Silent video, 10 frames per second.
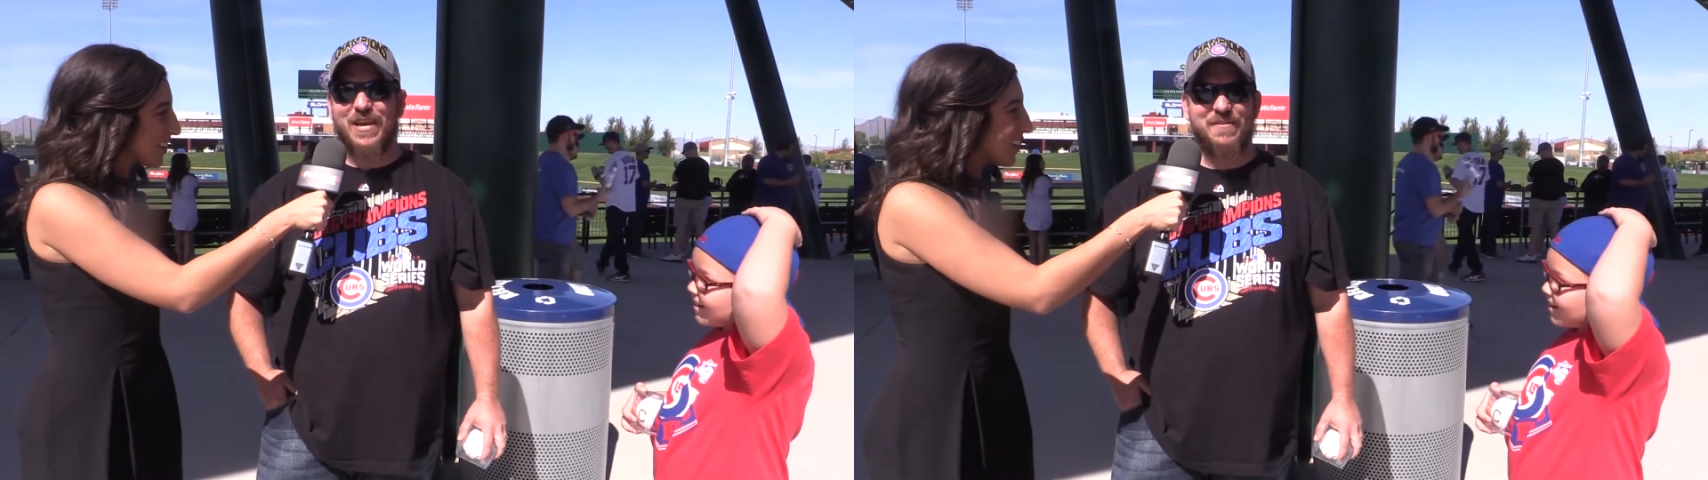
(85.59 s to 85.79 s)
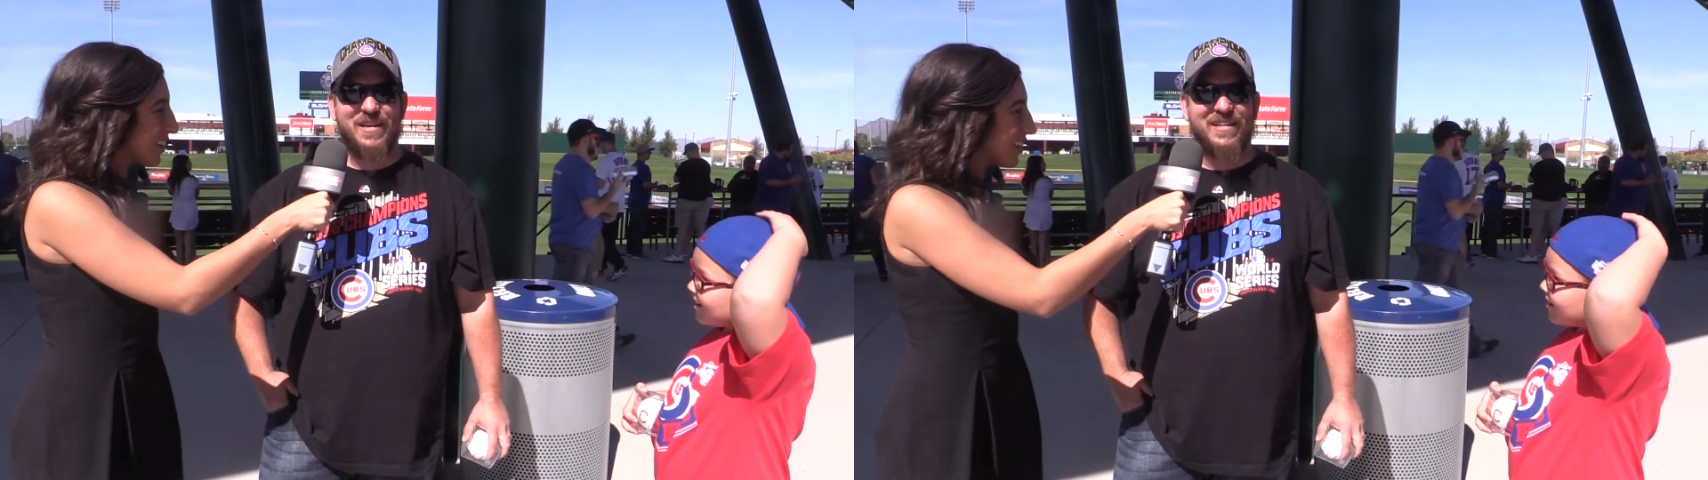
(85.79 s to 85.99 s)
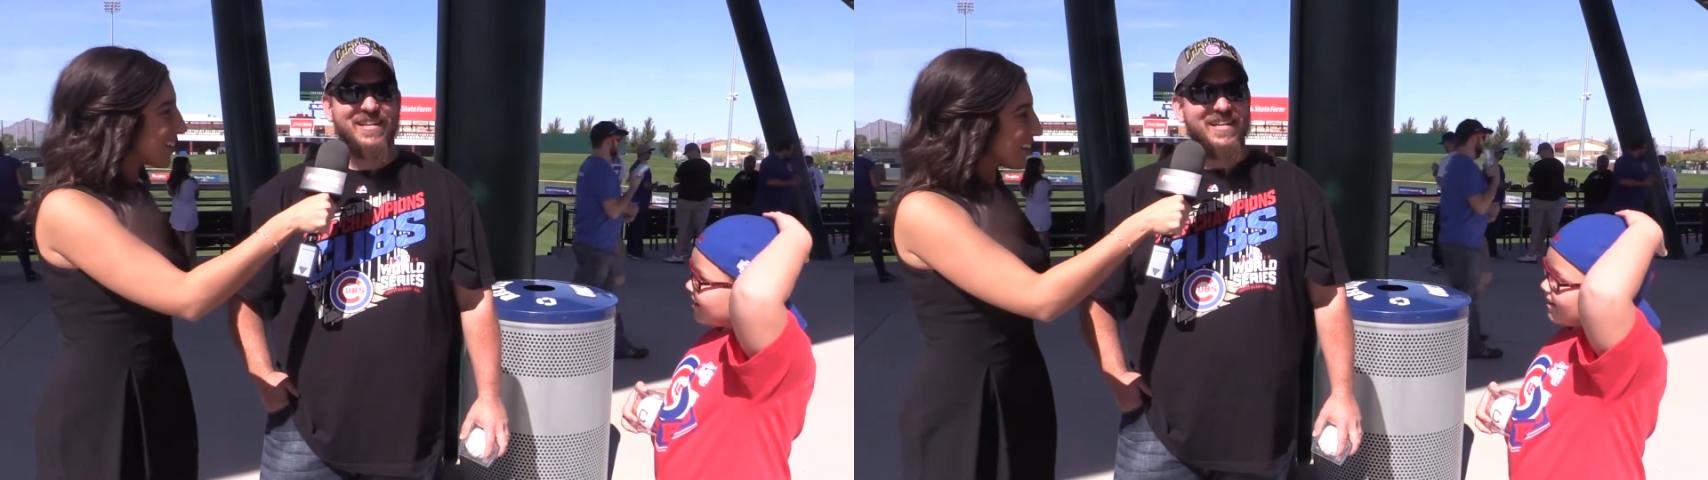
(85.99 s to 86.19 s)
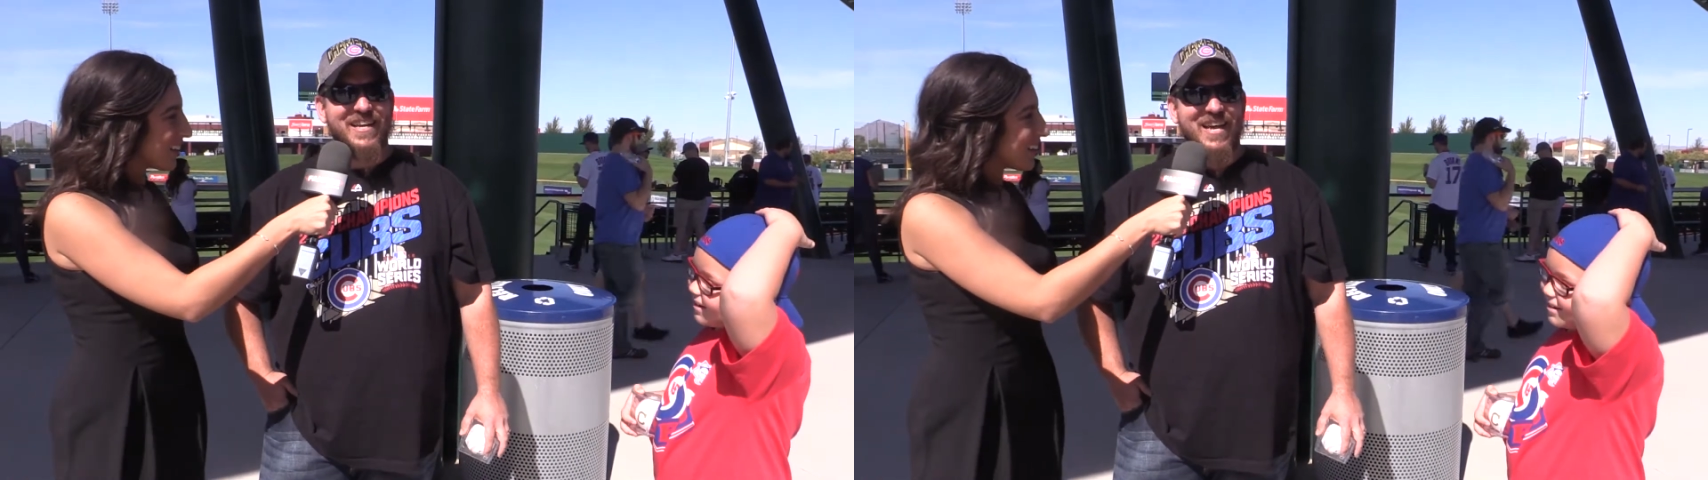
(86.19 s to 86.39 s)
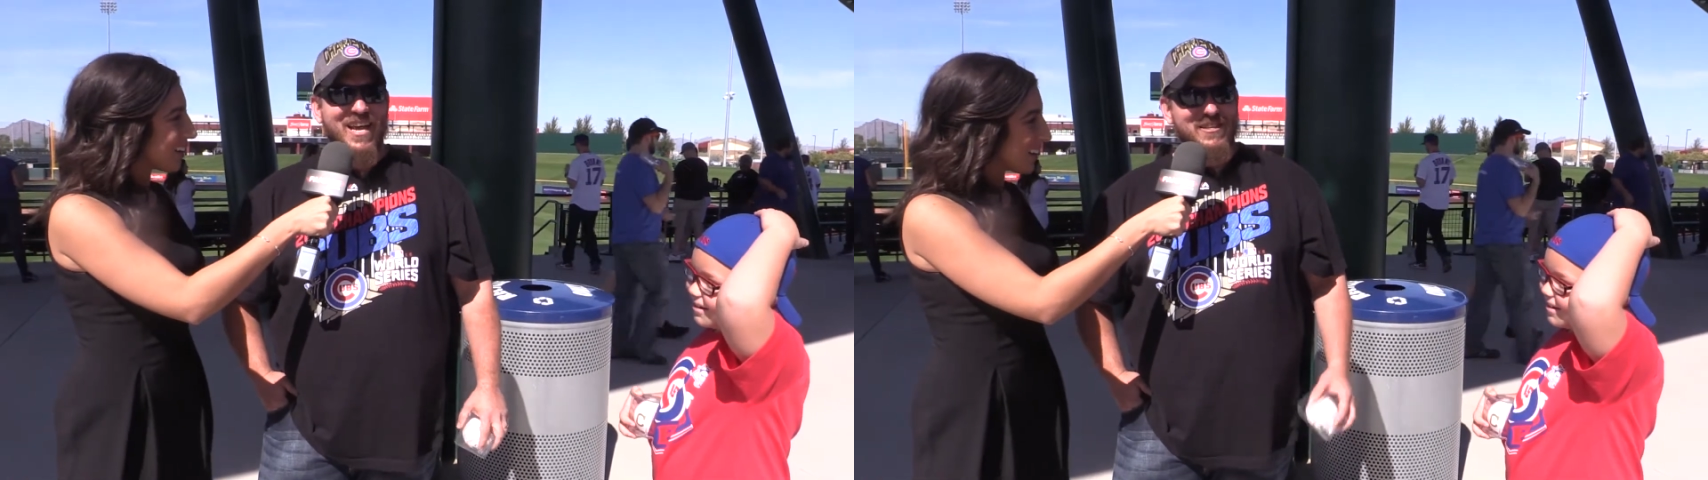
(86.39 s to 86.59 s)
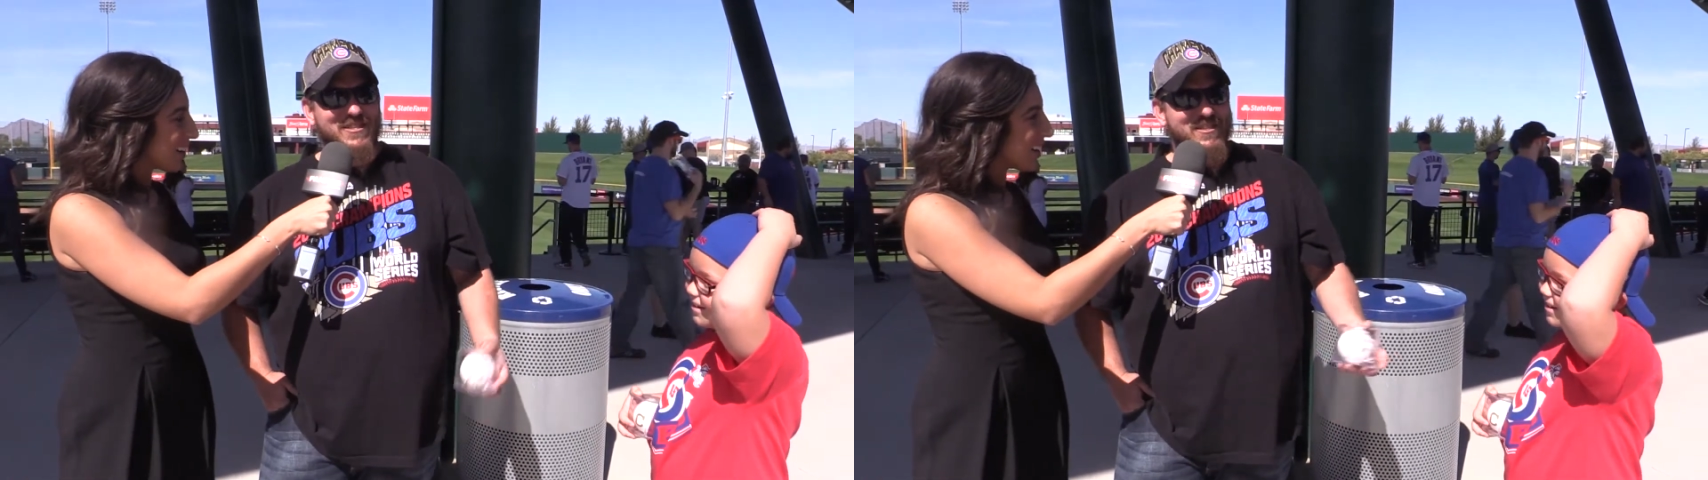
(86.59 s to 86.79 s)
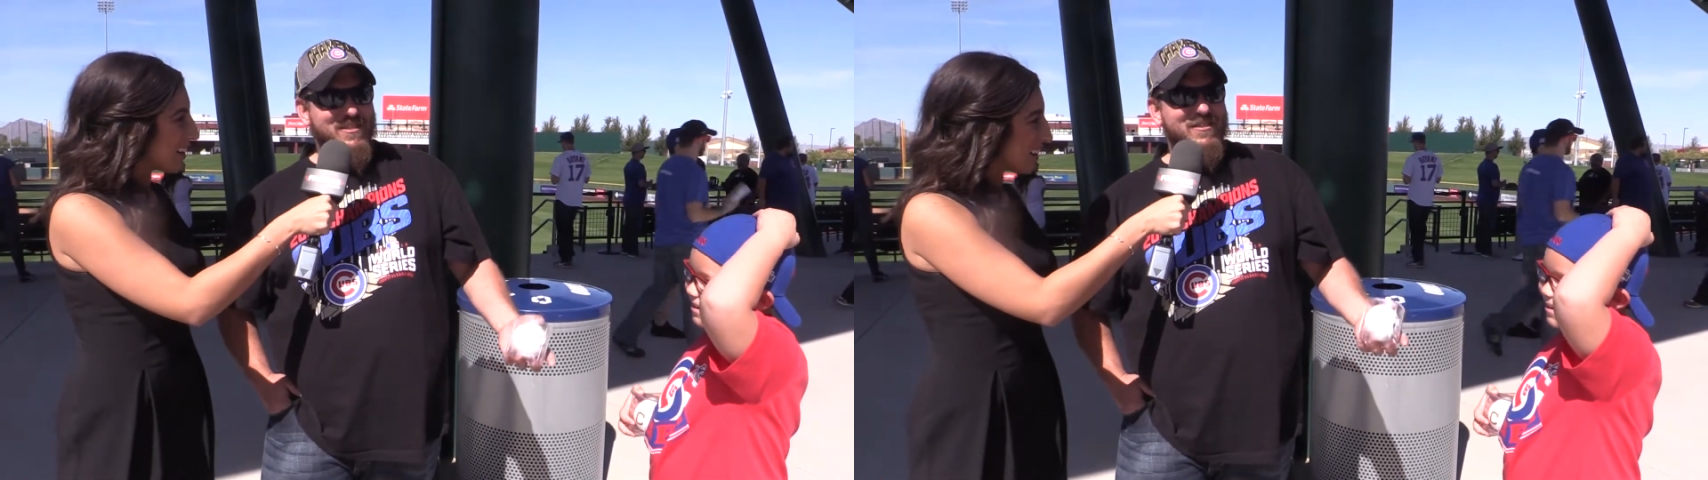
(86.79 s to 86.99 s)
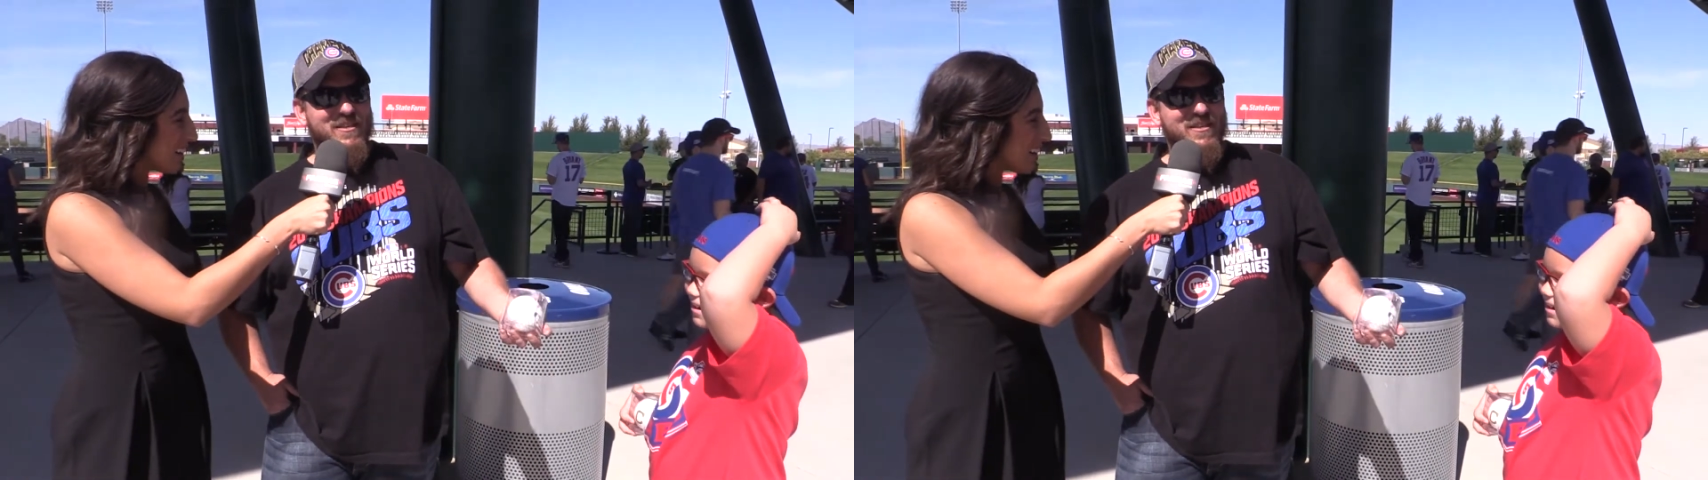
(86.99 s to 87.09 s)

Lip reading: I mean, it's